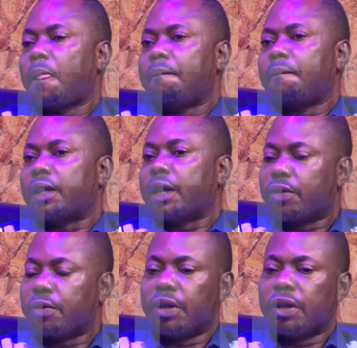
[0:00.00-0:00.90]
It has
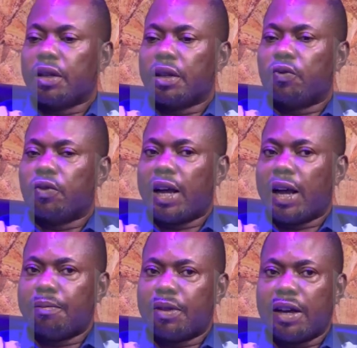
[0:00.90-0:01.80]
to be,
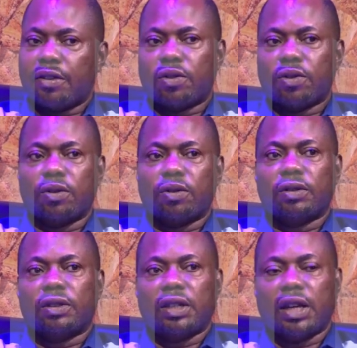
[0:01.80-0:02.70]
I'm trying to
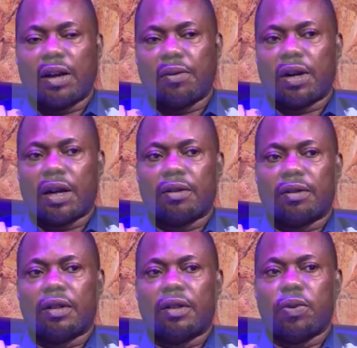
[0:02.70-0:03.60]
see how we
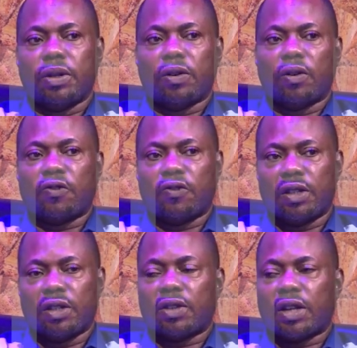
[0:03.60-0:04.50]
can weed off
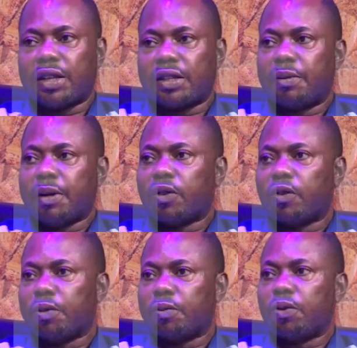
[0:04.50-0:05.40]
this aspect
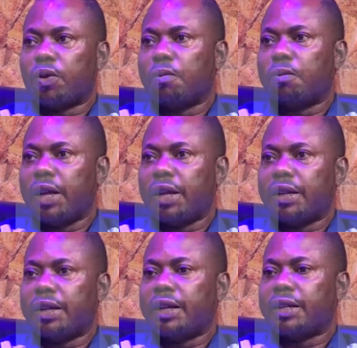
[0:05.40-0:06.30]
of people
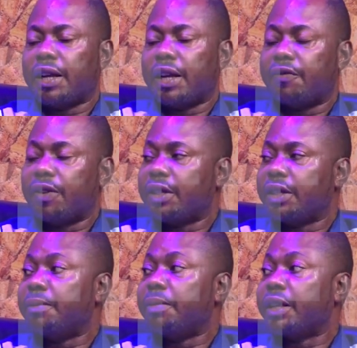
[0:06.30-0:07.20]
complaining that is
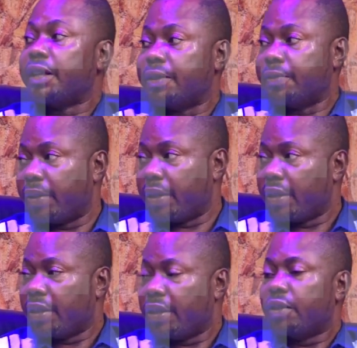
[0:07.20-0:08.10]
affecting them negatively.
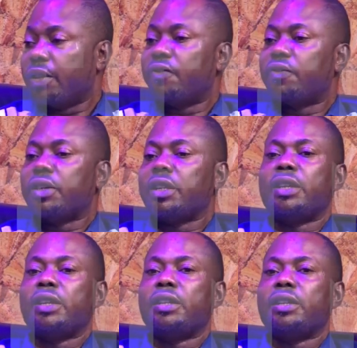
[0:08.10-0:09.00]
If
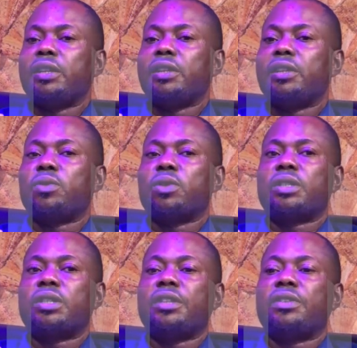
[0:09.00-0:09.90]
it was
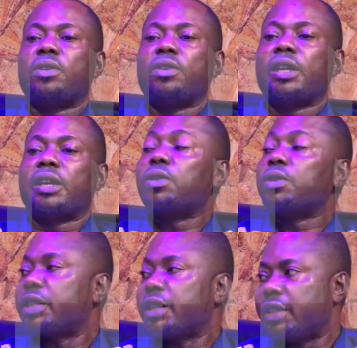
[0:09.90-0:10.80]
sent on their
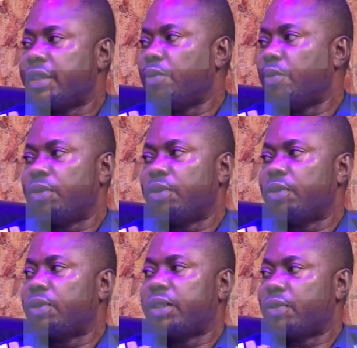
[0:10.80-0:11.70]
consent, they won't
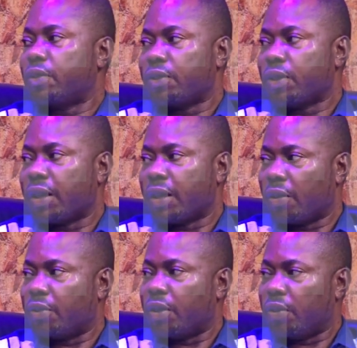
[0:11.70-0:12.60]
say such,
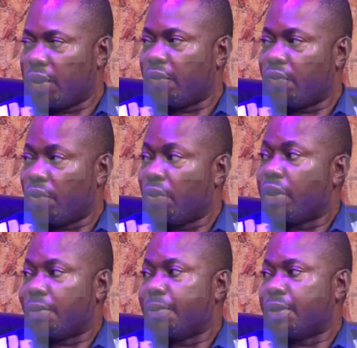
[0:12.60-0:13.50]
so they will take full
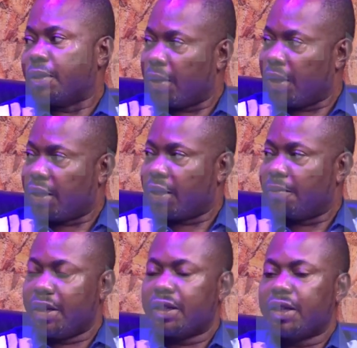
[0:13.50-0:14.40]
responsibility.
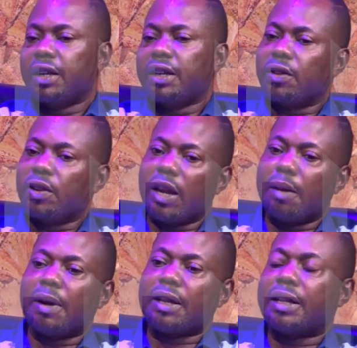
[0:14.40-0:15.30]
It means the other
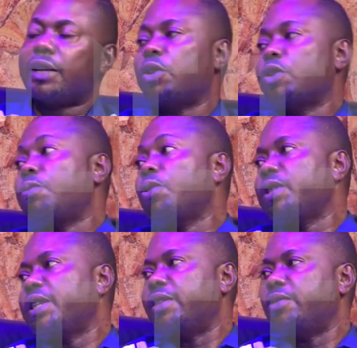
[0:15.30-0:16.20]
partner just
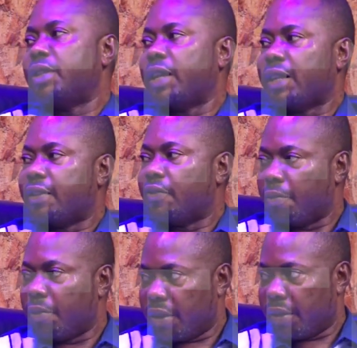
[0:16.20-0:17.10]
posted without
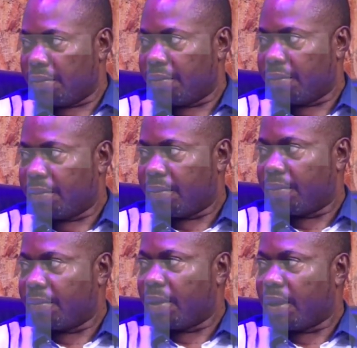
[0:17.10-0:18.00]
informing them.
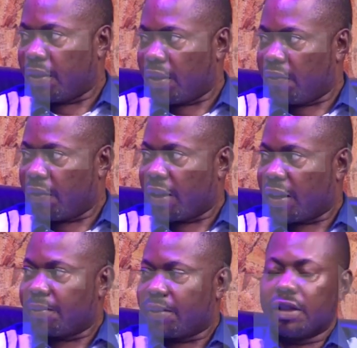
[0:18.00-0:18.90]
I don't know if you get what
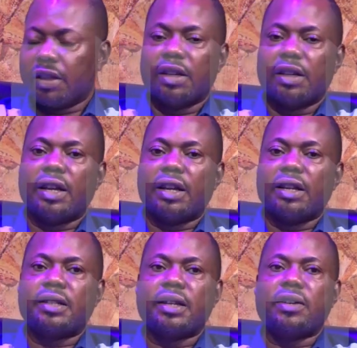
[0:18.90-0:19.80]
I'm saying. Then
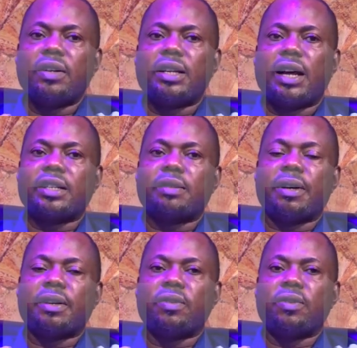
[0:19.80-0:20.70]
the security
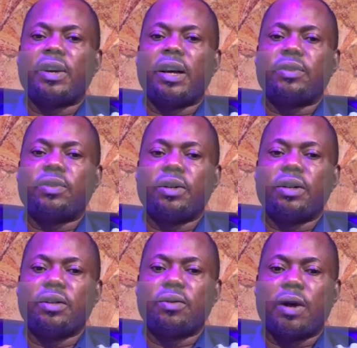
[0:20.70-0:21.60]
aspect. We've heard
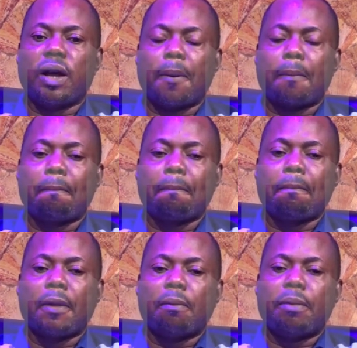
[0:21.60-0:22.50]
stories where
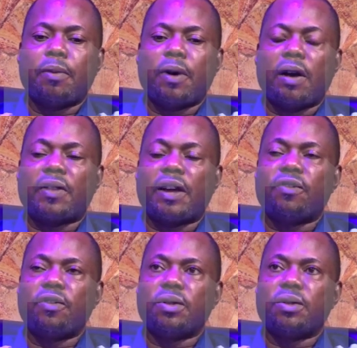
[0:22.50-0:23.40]
people, after
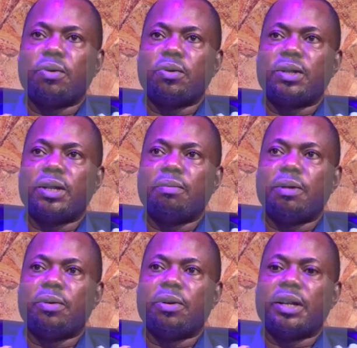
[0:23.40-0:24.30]
first posting,
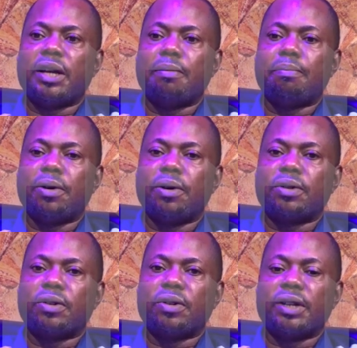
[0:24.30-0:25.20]
maybe on the
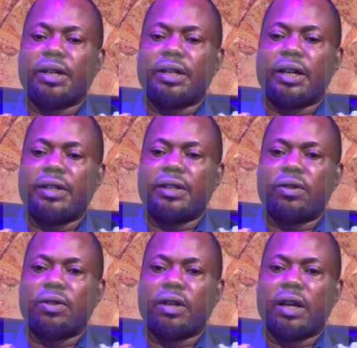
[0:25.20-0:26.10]
airport or the
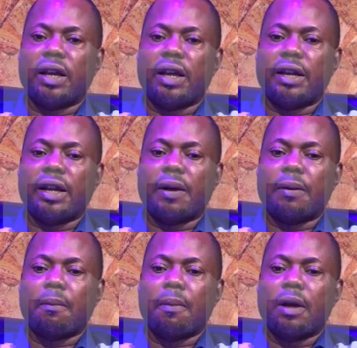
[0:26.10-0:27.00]
trains area,
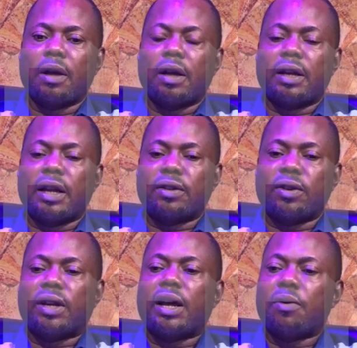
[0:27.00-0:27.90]
that
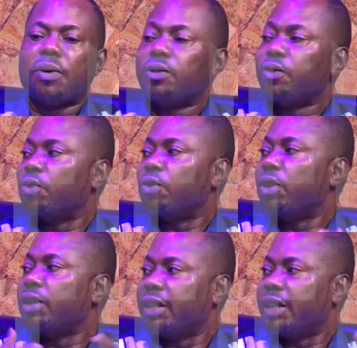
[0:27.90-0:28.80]
on our way to
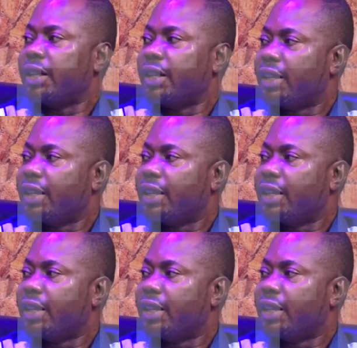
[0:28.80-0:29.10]
holiday,